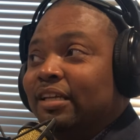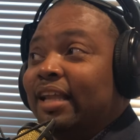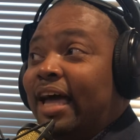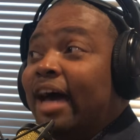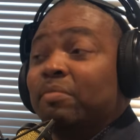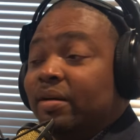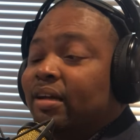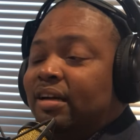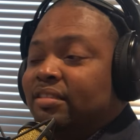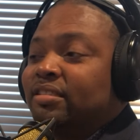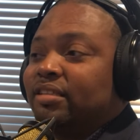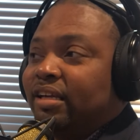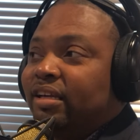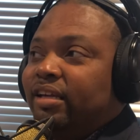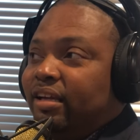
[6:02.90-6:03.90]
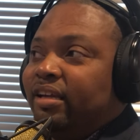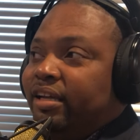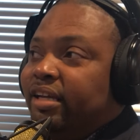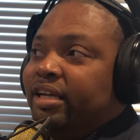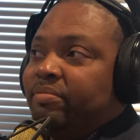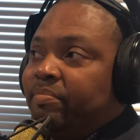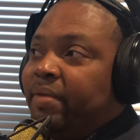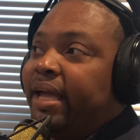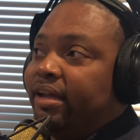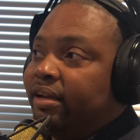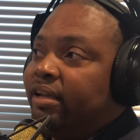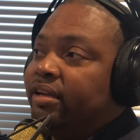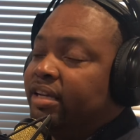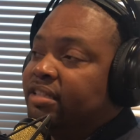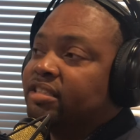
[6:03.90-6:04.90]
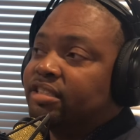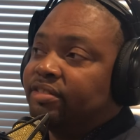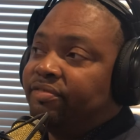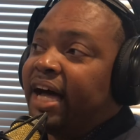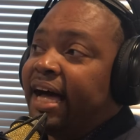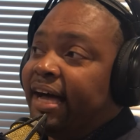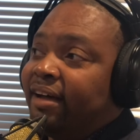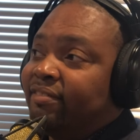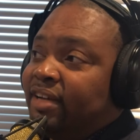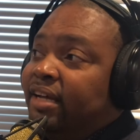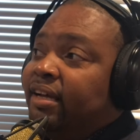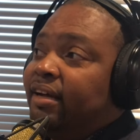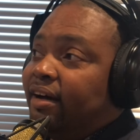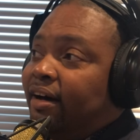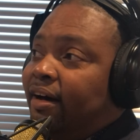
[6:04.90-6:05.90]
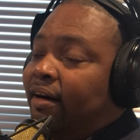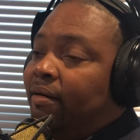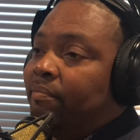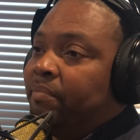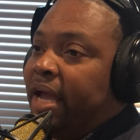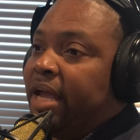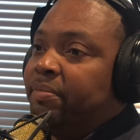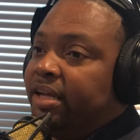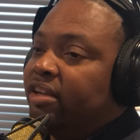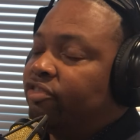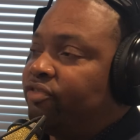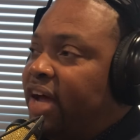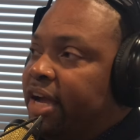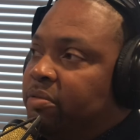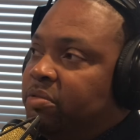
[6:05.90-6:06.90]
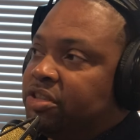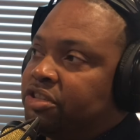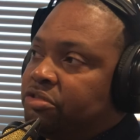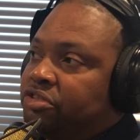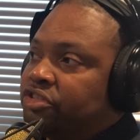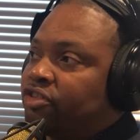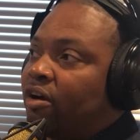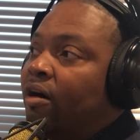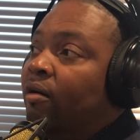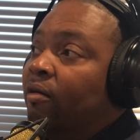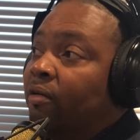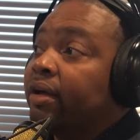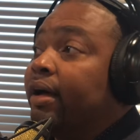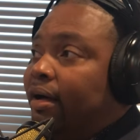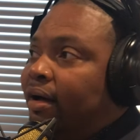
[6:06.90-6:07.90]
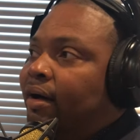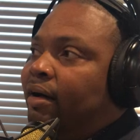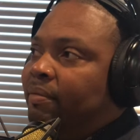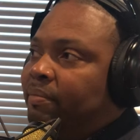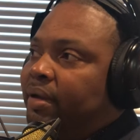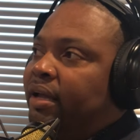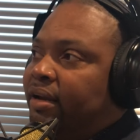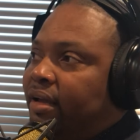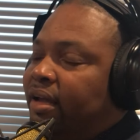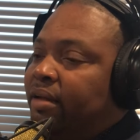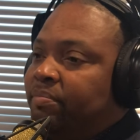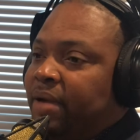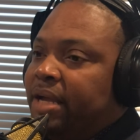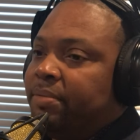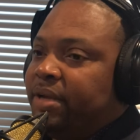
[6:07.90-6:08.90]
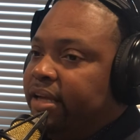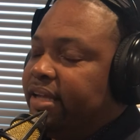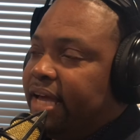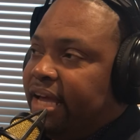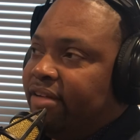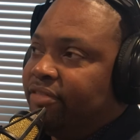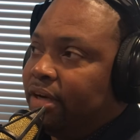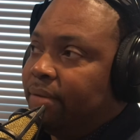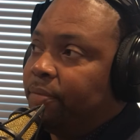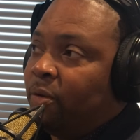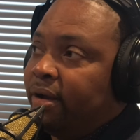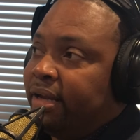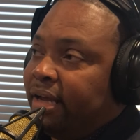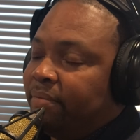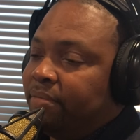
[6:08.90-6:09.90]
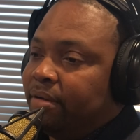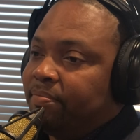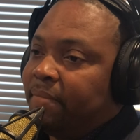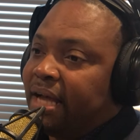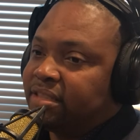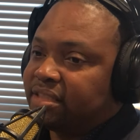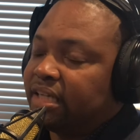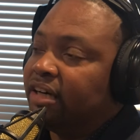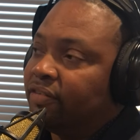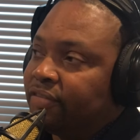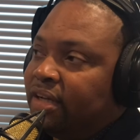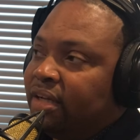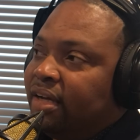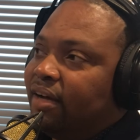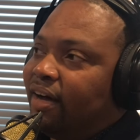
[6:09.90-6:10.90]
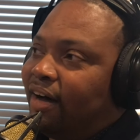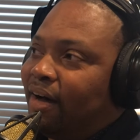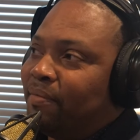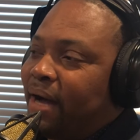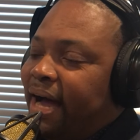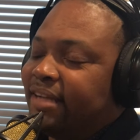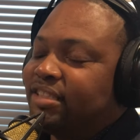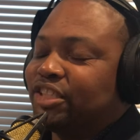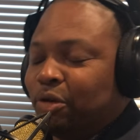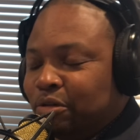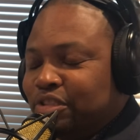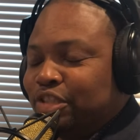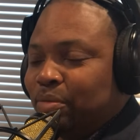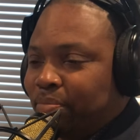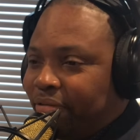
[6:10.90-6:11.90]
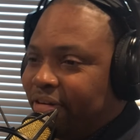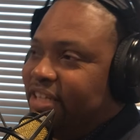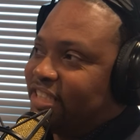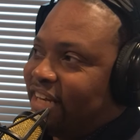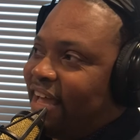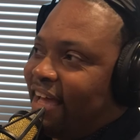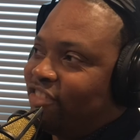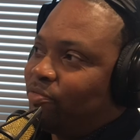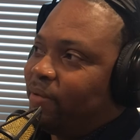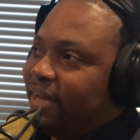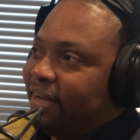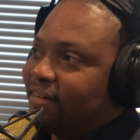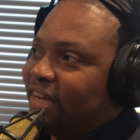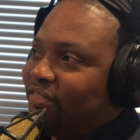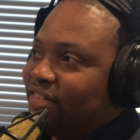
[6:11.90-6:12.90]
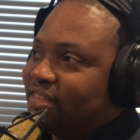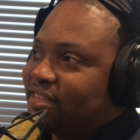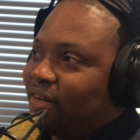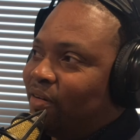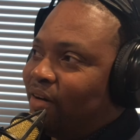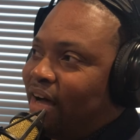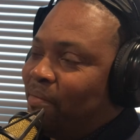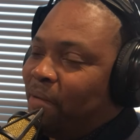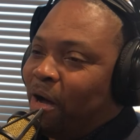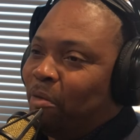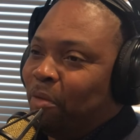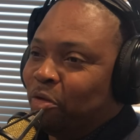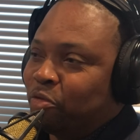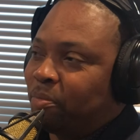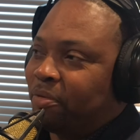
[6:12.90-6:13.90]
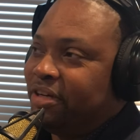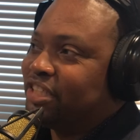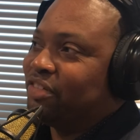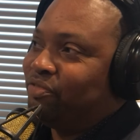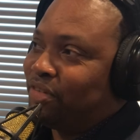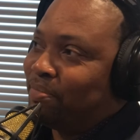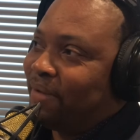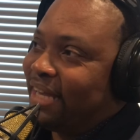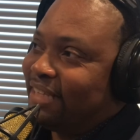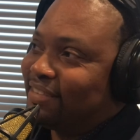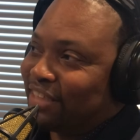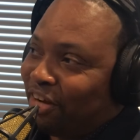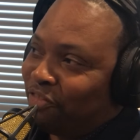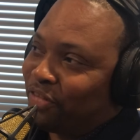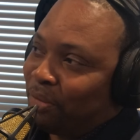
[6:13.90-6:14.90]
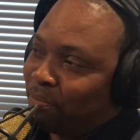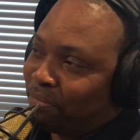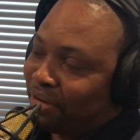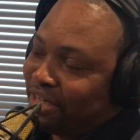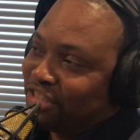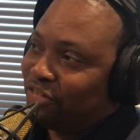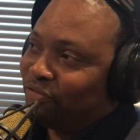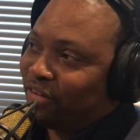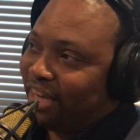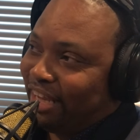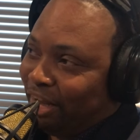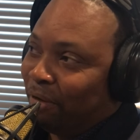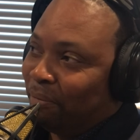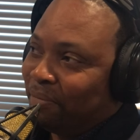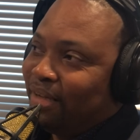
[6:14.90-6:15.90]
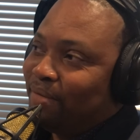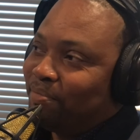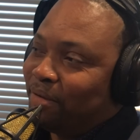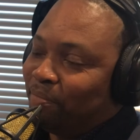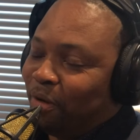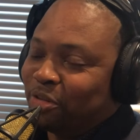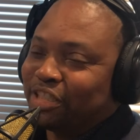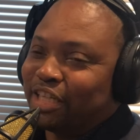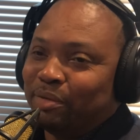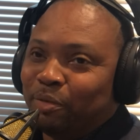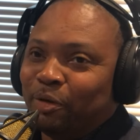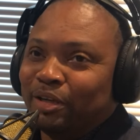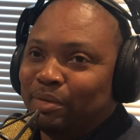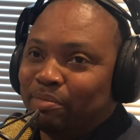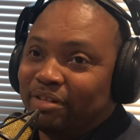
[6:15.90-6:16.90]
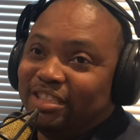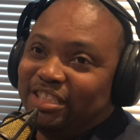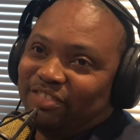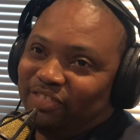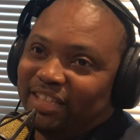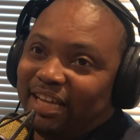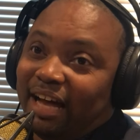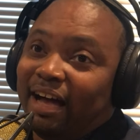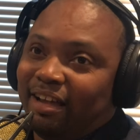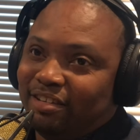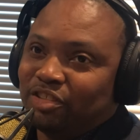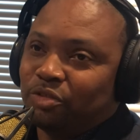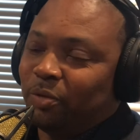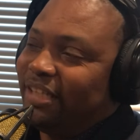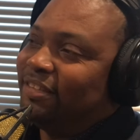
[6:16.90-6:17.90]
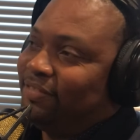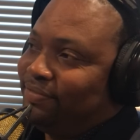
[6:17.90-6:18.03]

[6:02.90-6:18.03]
the latter because he didn't make it, he didn't survive. Maybe his fight was too strong, and maybe he gave up on that. But myself, I chose the preaching aspect of it, so I'm almost preaching for myself and preaching for him, but most importantly, preaching for God as well.